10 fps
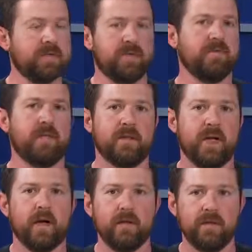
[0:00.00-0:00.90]
stuff like
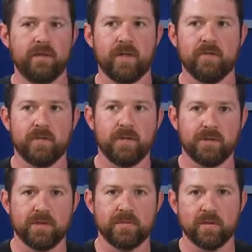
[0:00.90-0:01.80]
that and you've got very
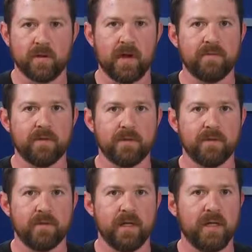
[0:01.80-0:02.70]
simple graphics
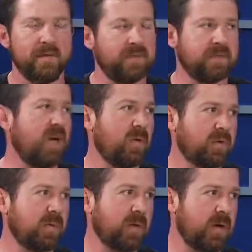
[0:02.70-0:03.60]
in your game, it's not
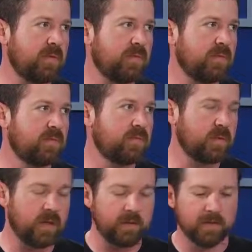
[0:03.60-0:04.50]
really a problem. Right.
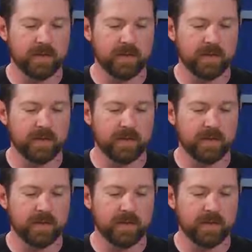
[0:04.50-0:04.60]
Right.